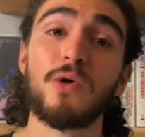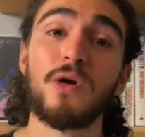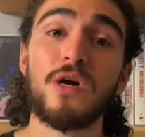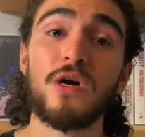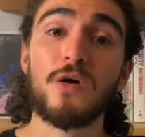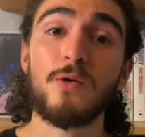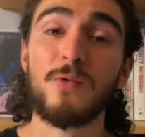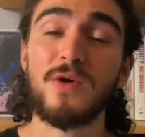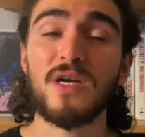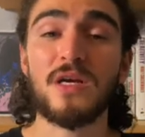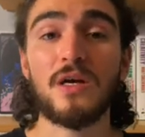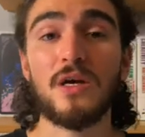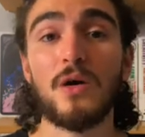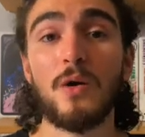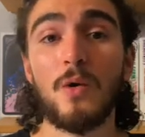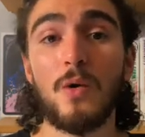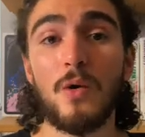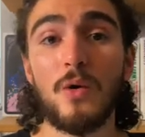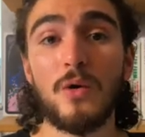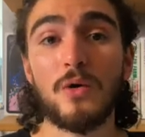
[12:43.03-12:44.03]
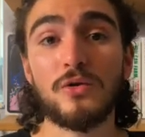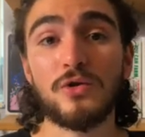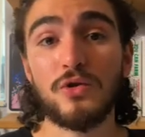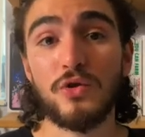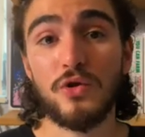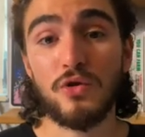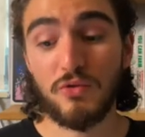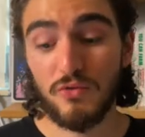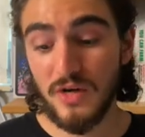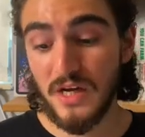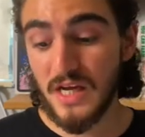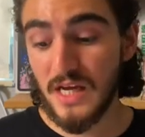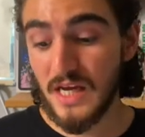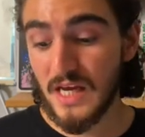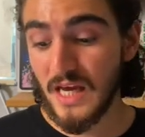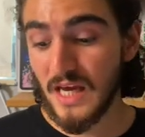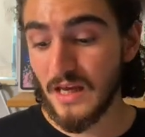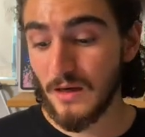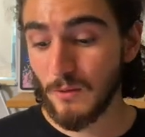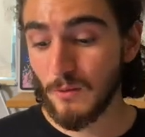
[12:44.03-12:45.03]
week 3
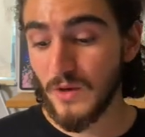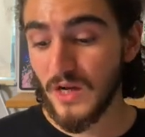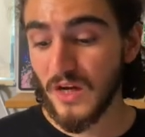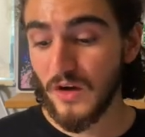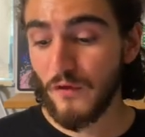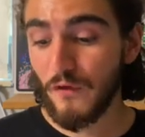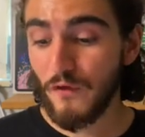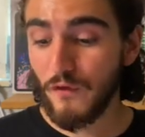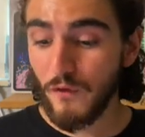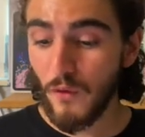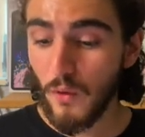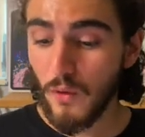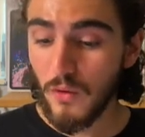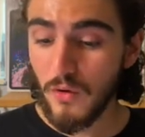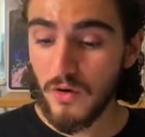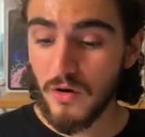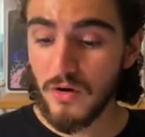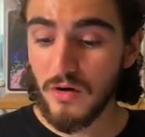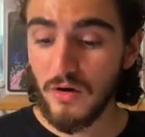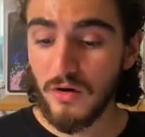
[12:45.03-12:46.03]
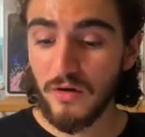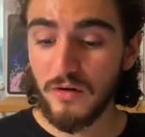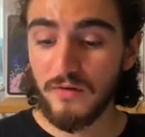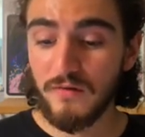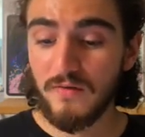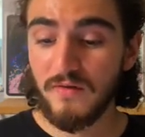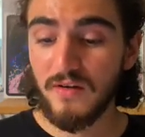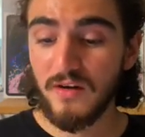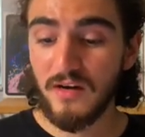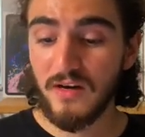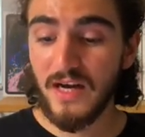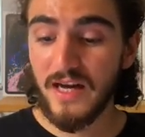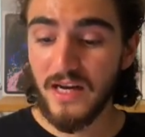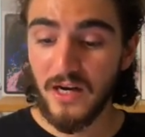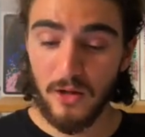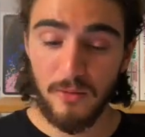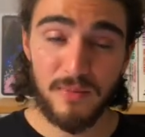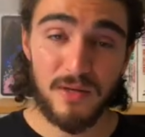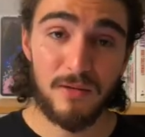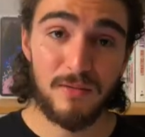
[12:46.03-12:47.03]
and week 4 of the
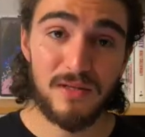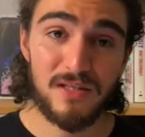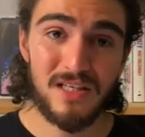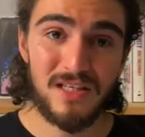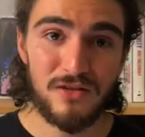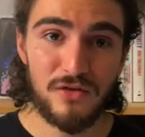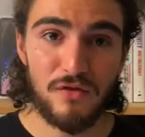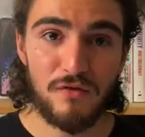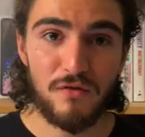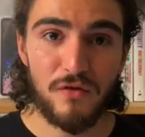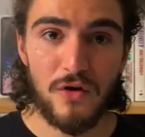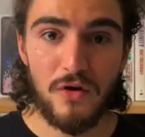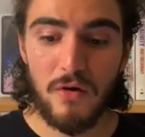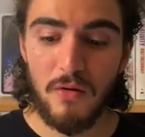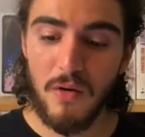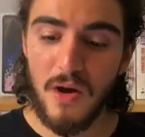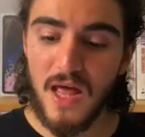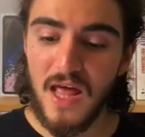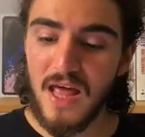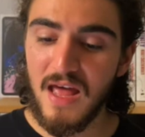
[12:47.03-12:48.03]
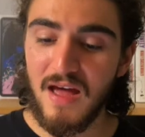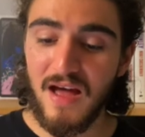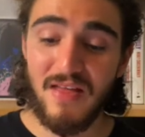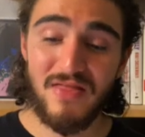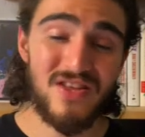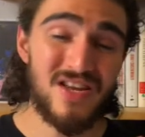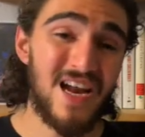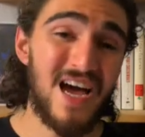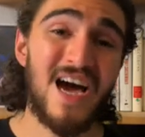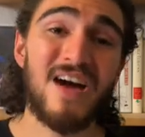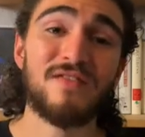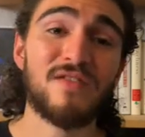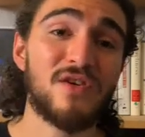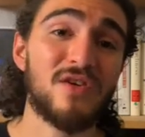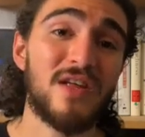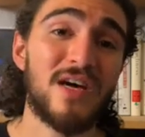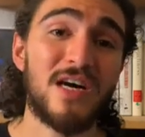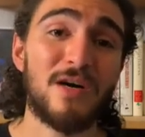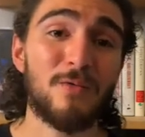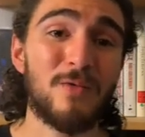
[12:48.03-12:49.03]
NLP with TensorFlow, and then after
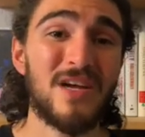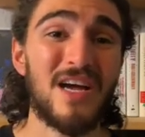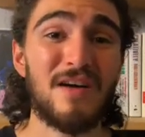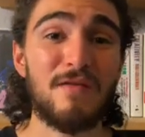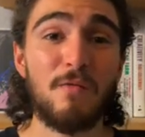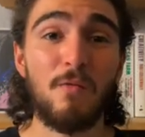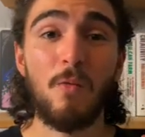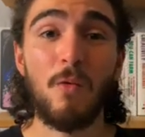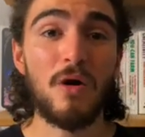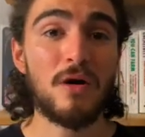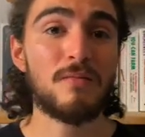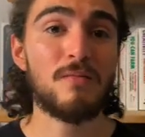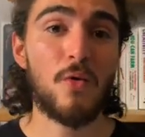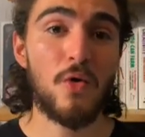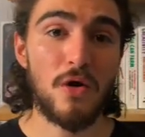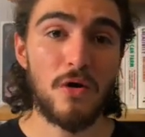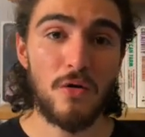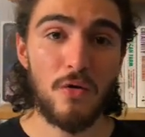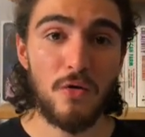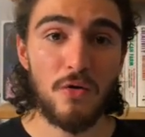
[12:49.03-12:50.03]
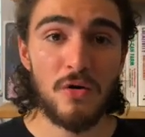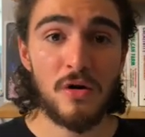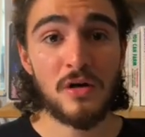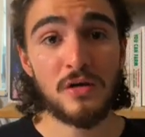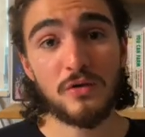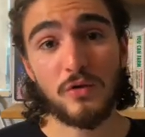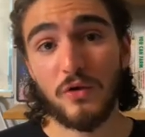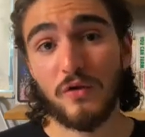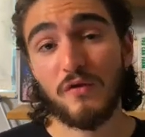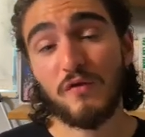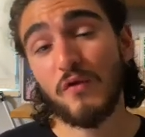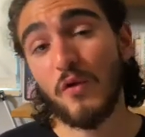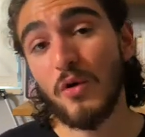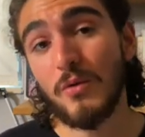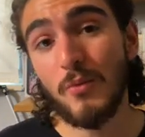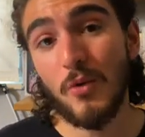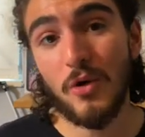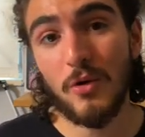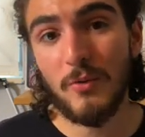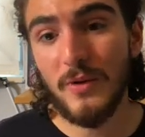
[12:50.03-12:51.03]
that we have one more course, or 4
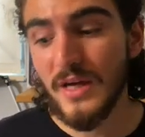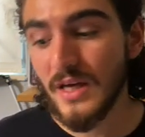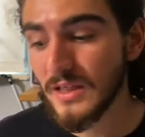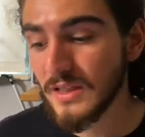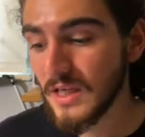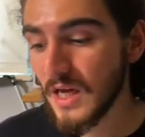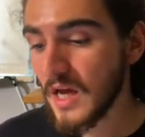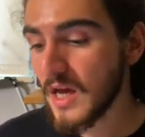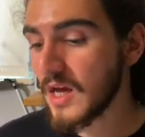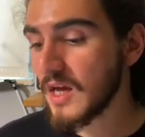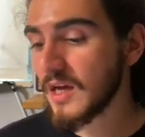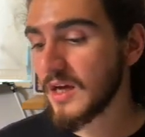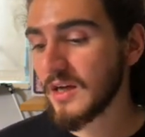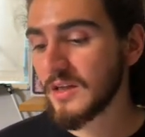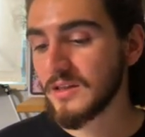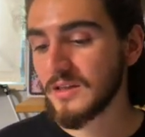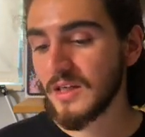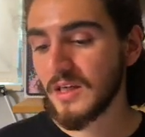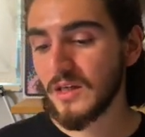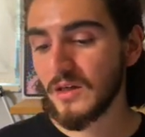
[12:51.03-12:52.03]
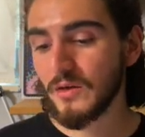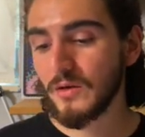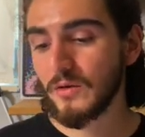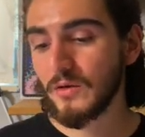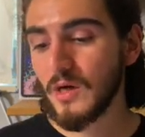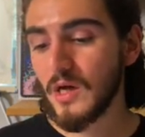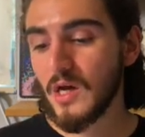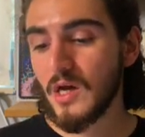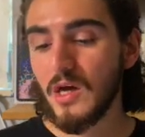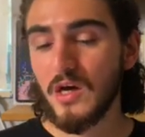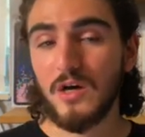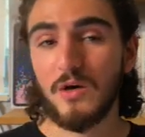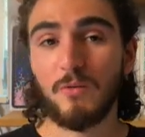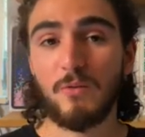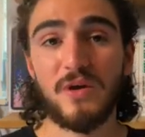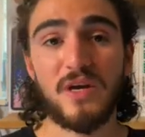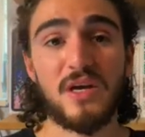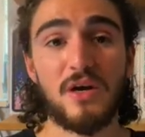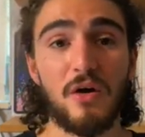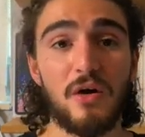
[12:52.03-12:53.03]
more weeks, until we are